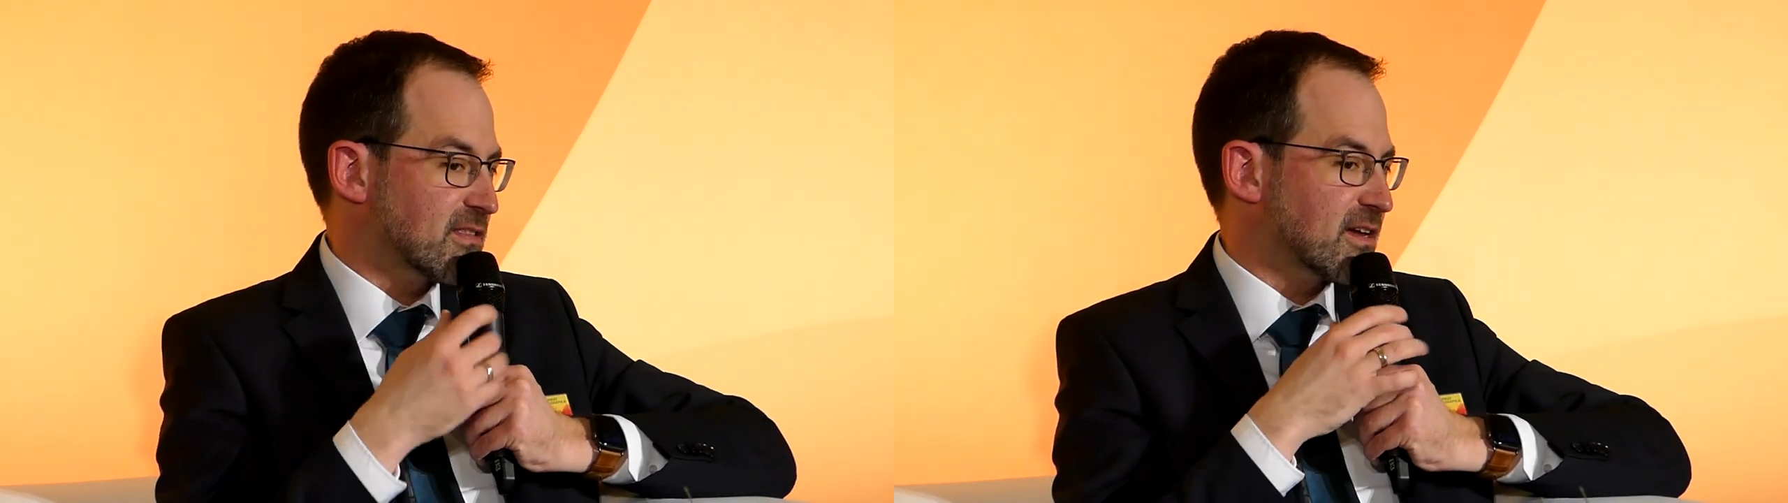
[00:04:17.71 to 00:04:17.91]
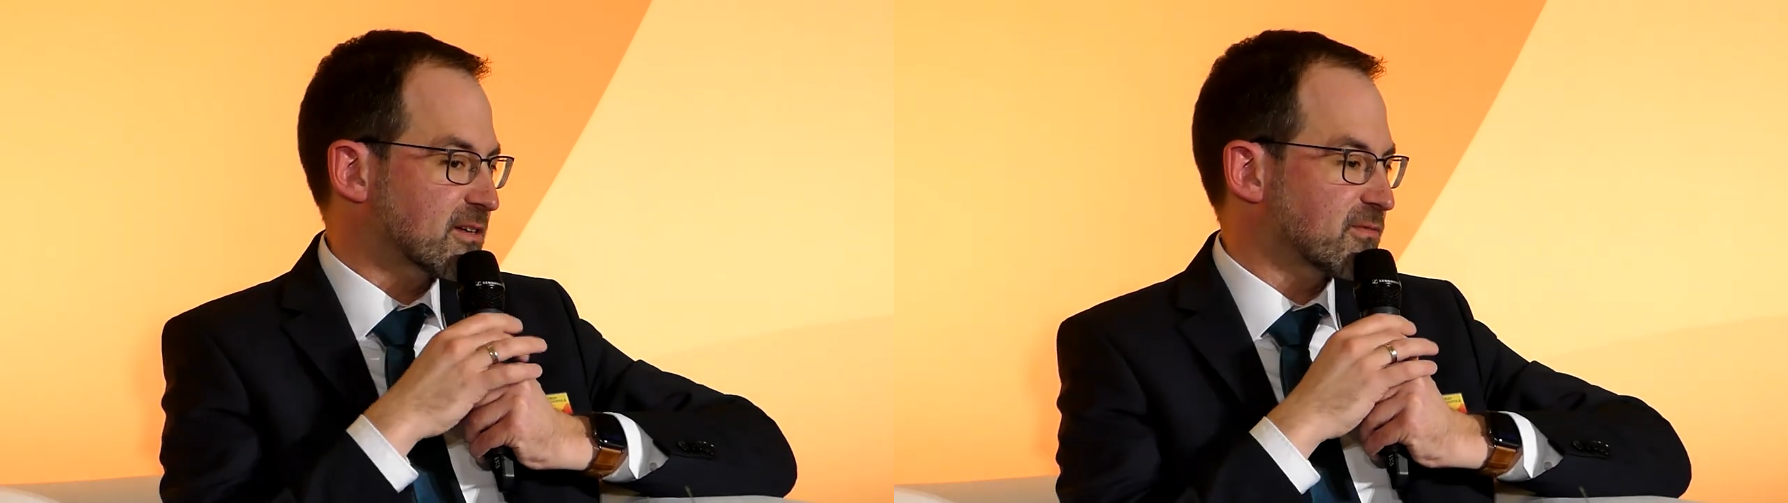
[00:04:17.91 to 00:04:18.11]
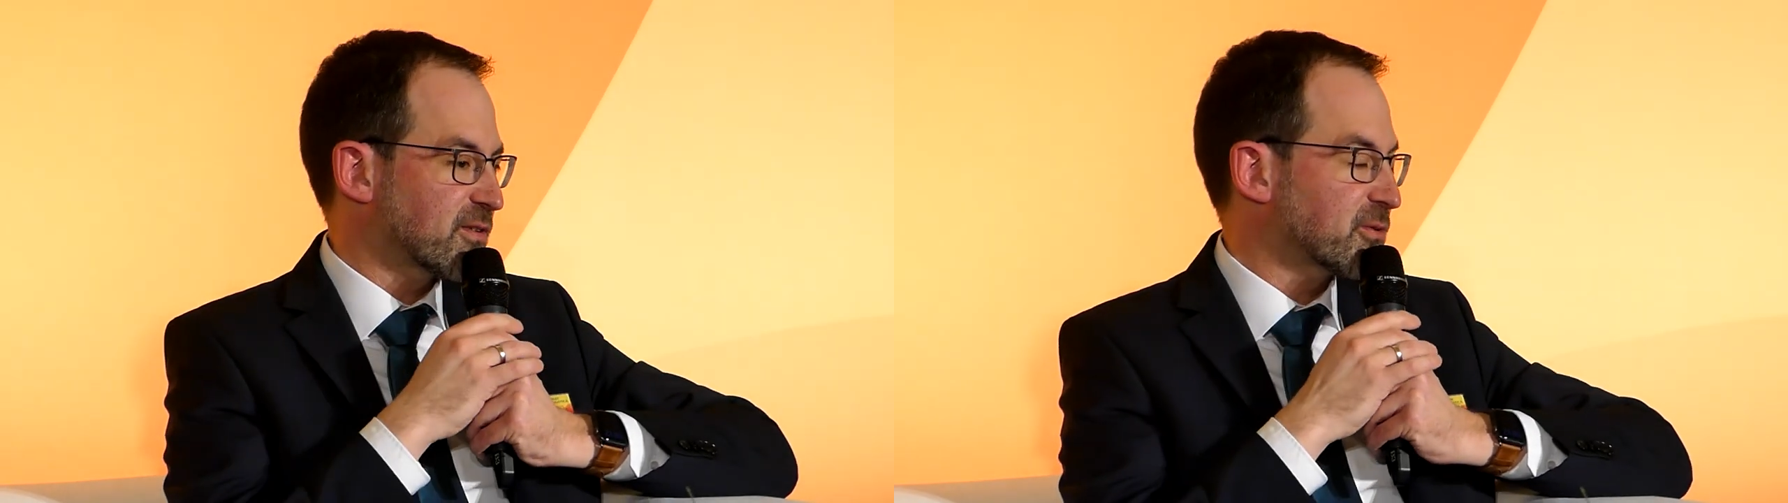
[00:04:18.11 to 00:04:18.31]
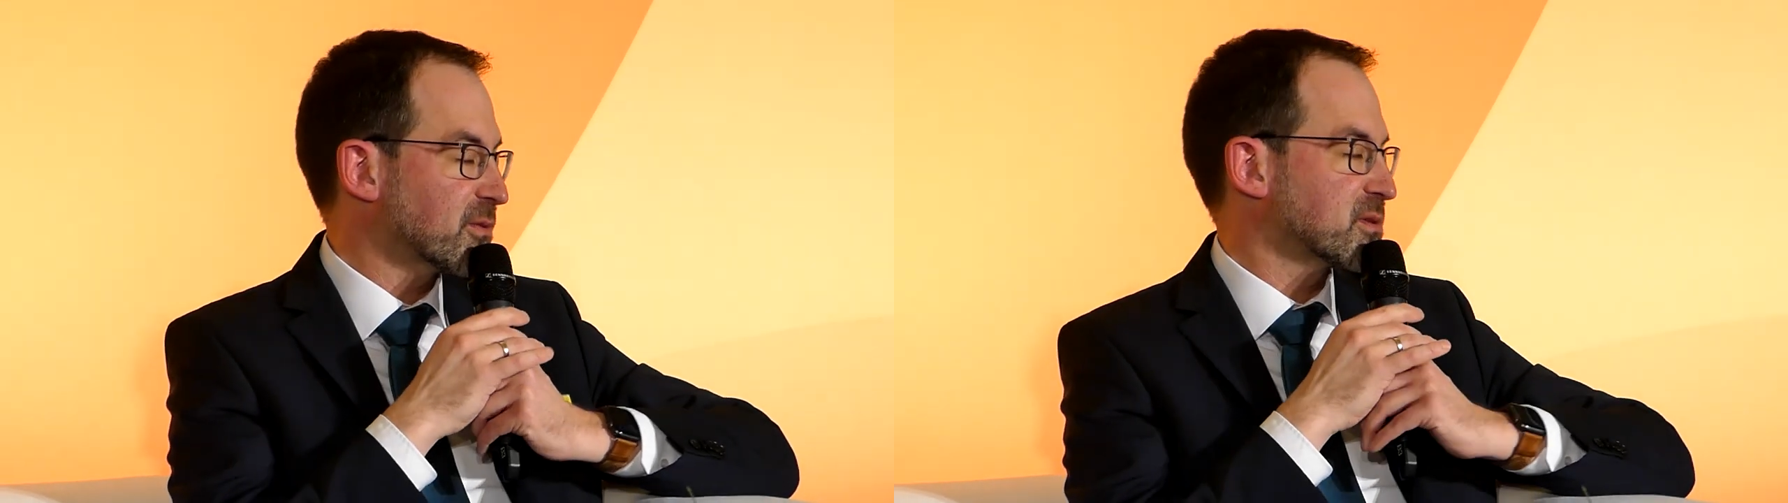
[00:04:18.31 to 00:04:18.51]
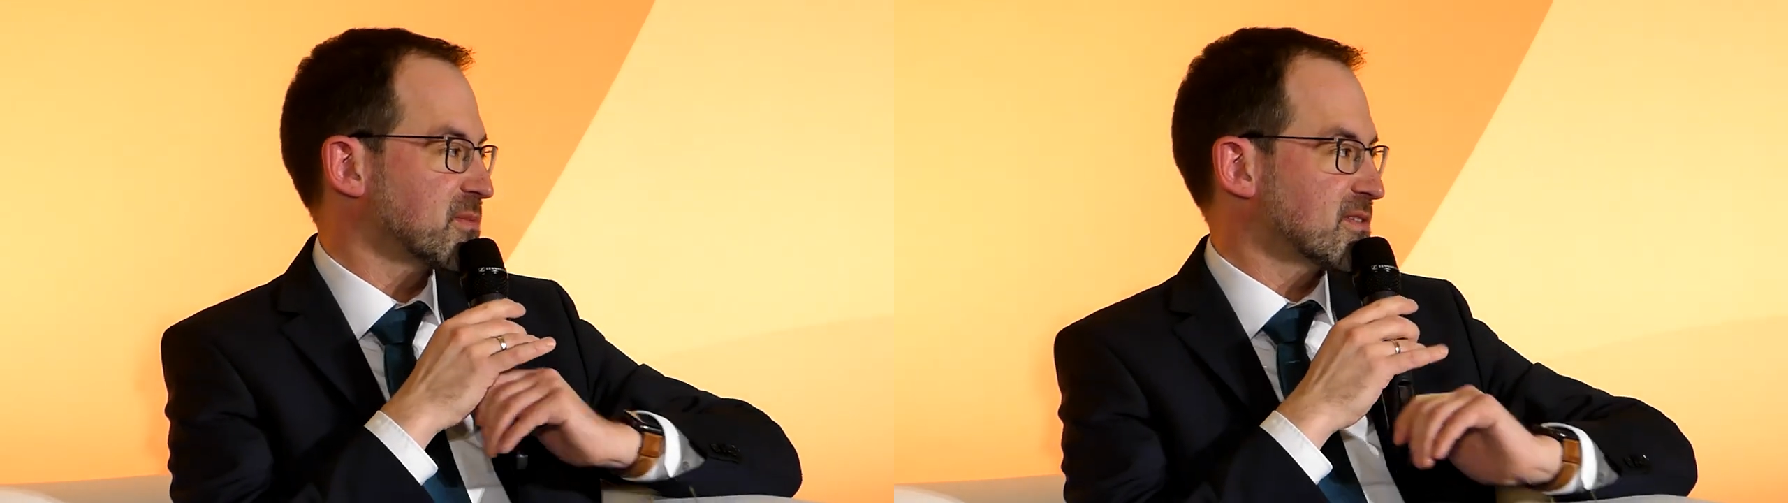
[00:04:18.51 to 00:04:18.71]
they are very
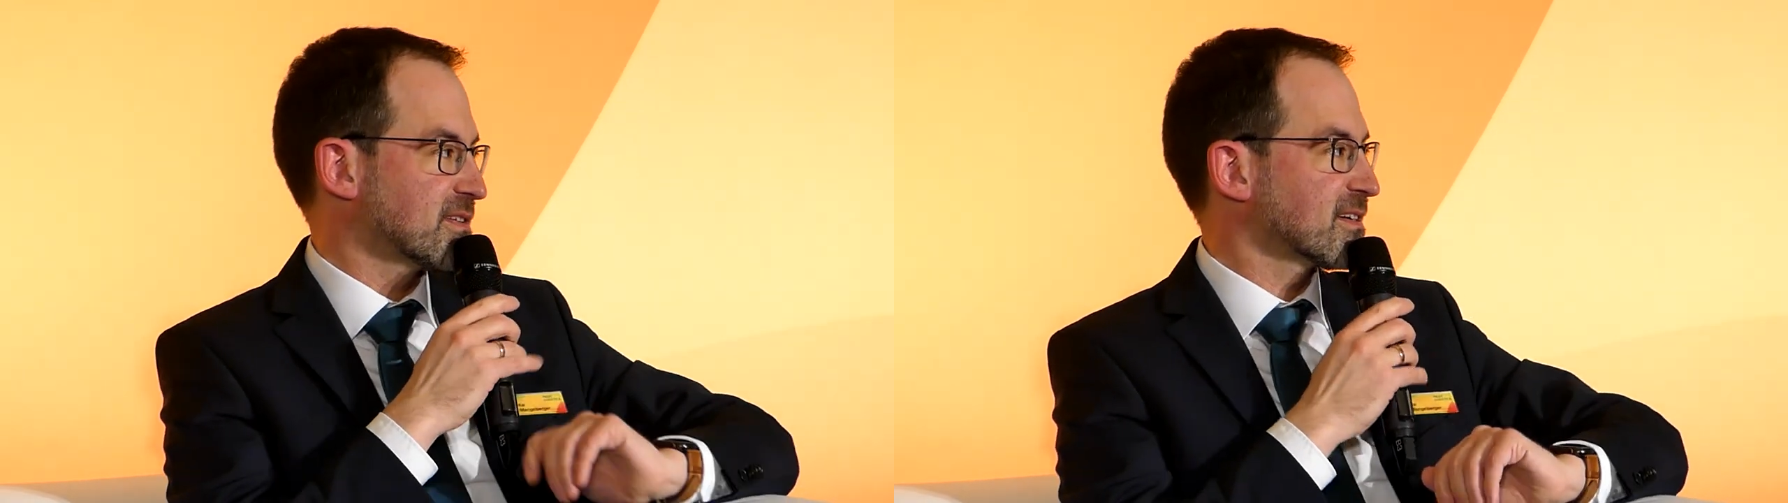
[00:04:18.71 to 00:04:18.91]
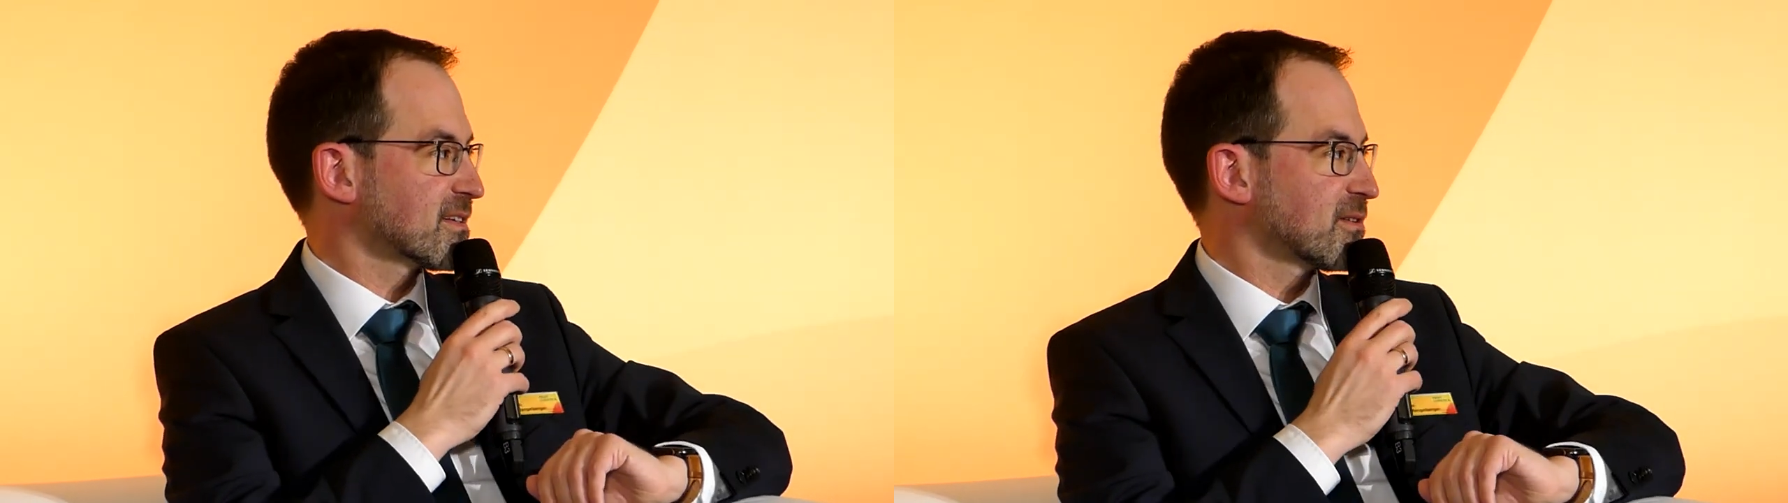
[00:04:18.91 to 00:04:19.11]
optimistic